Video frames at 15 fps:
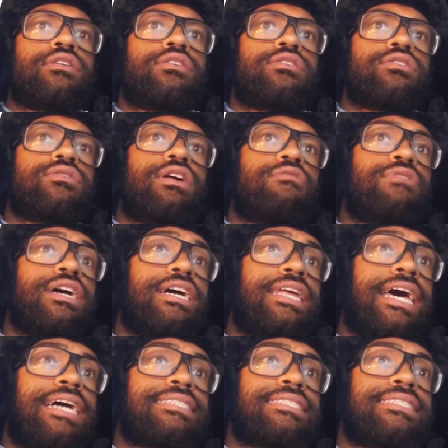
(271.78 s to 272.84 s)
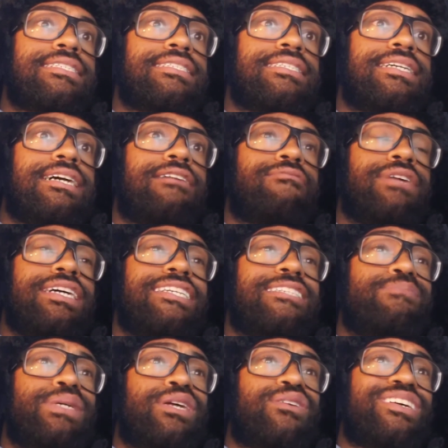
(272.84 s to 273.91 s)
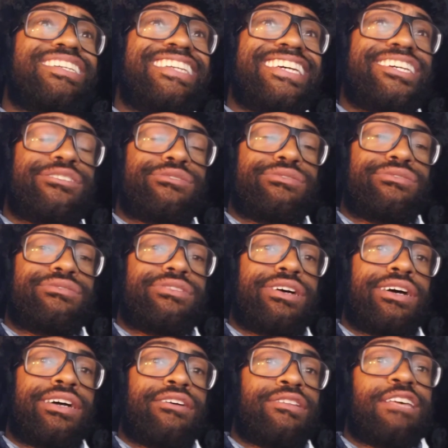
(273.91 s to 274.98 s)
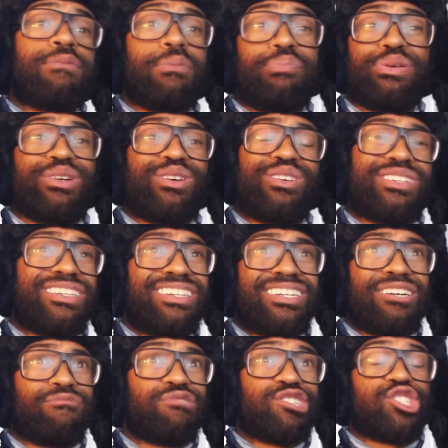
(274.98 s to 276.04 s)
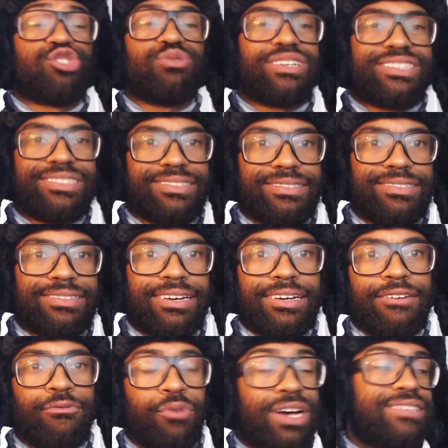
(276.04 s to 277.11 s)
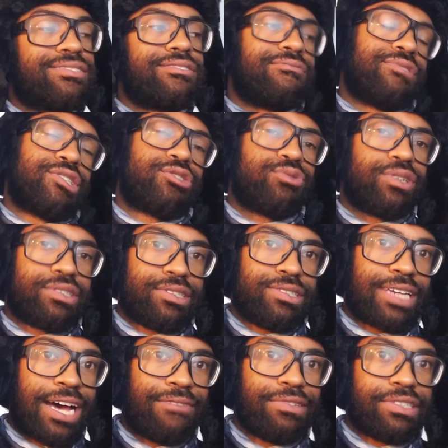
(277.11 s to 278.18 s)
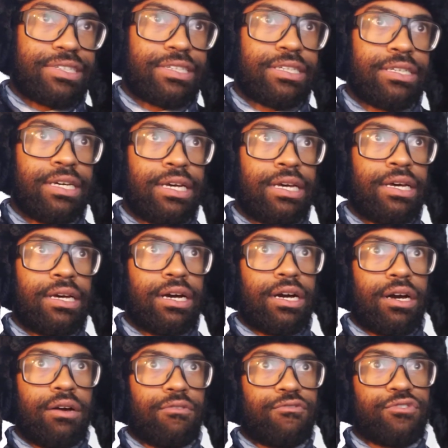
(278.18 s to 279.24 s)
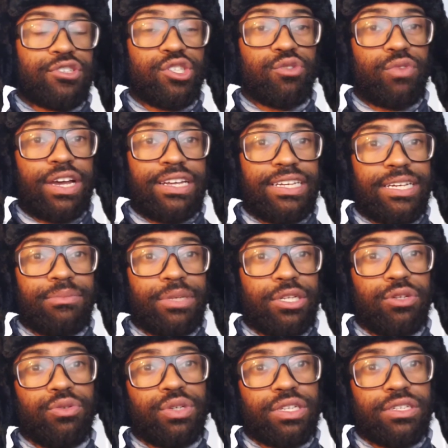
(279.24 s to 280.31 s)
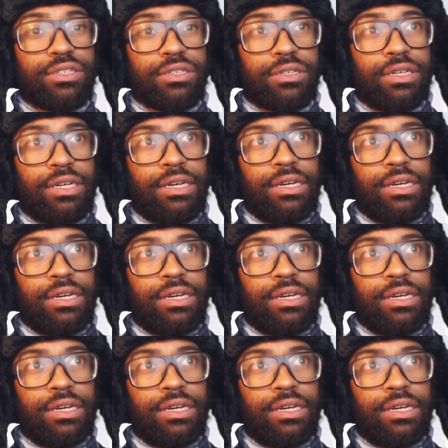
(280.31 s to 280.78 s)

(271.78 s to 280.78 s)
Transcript: So Iran has been on a deal, all right, or they've been put on restrictions, all right, Western restrictions, obviously, for uranium and nuclear